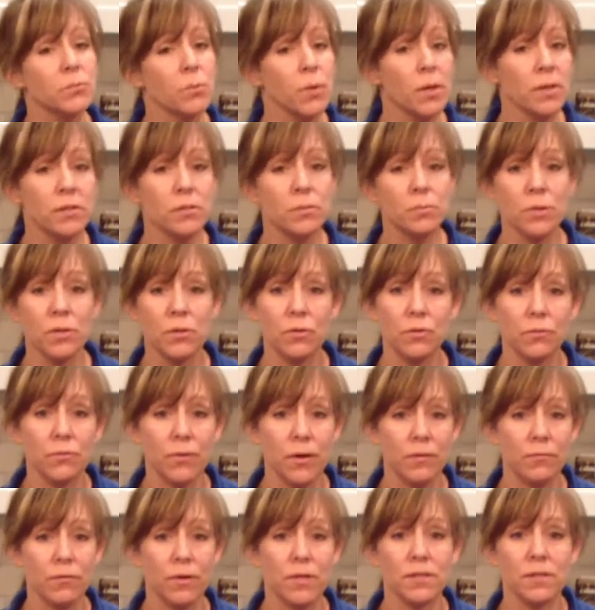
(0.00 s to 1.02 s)
as well as we
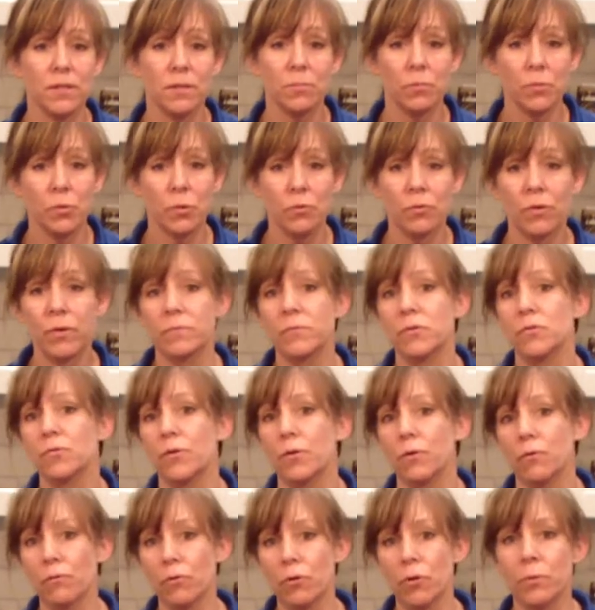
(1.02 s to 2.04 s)
do fundraising
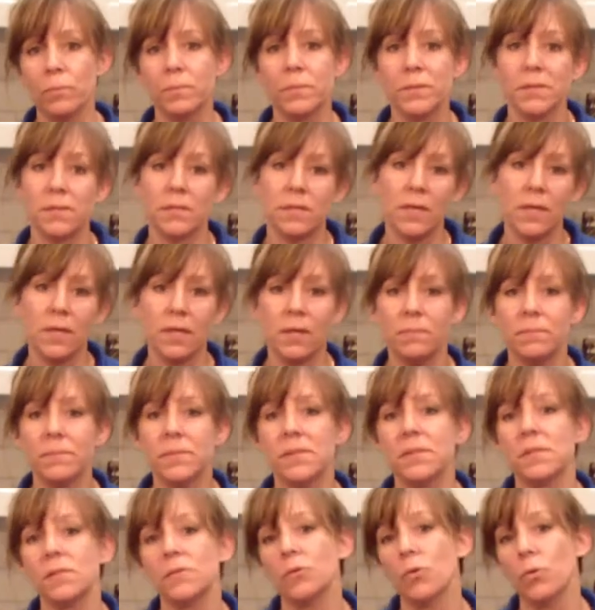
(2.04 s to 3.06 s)
programs for groups,
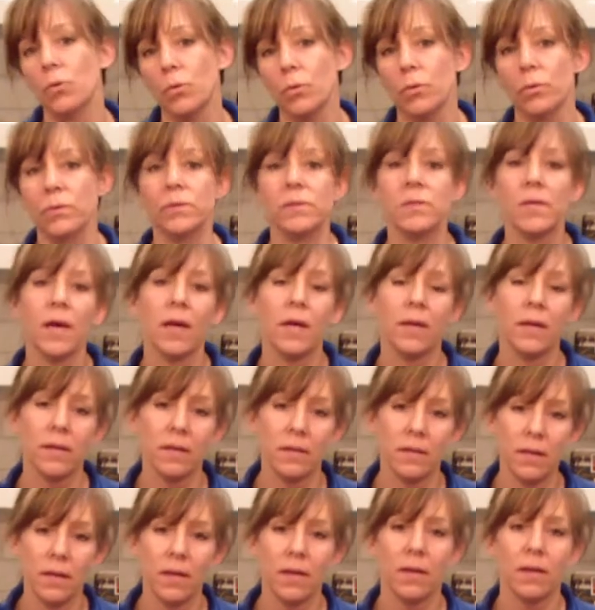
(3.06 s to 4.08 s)
teams, schools,
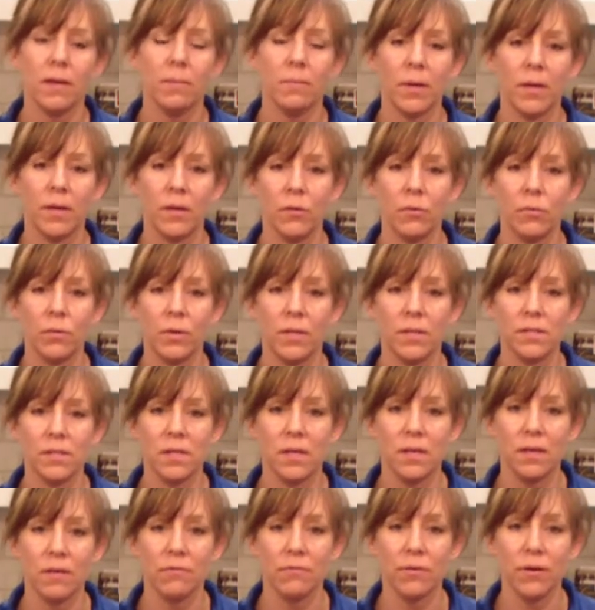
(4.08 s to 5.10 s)
anybody who
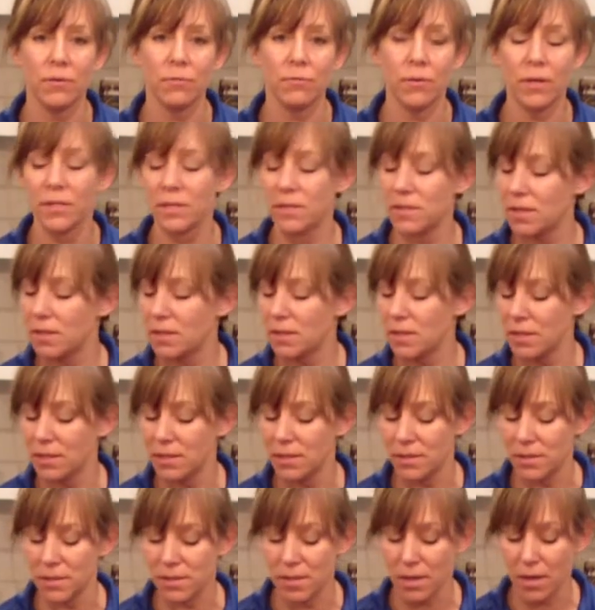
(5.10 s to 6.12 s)
needs any fundraising
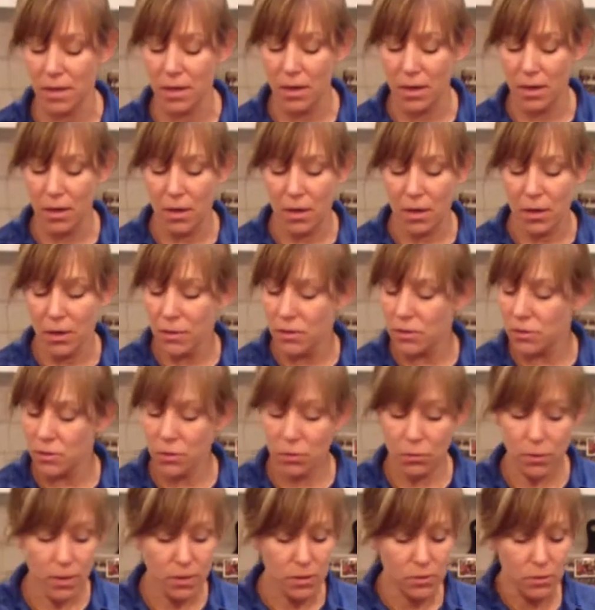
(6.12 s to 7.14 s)
needs.
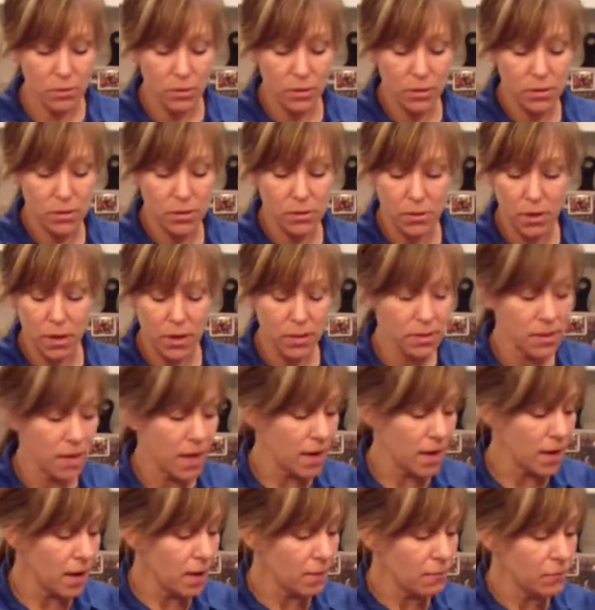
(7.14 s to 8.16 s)
So these are going to
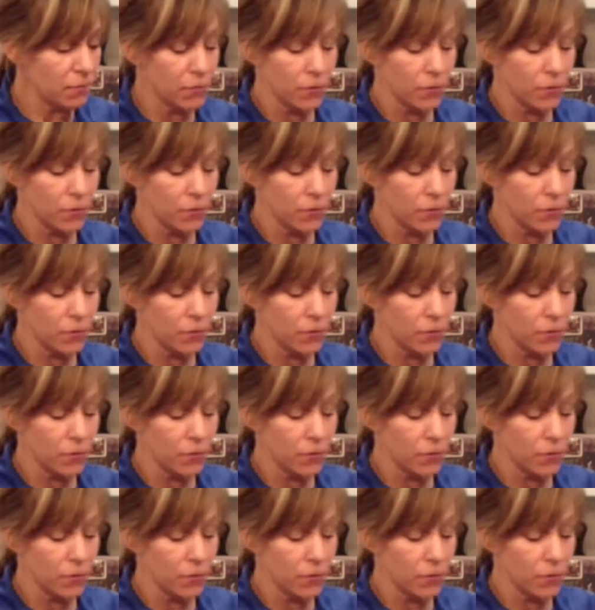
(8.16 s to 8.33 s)
saute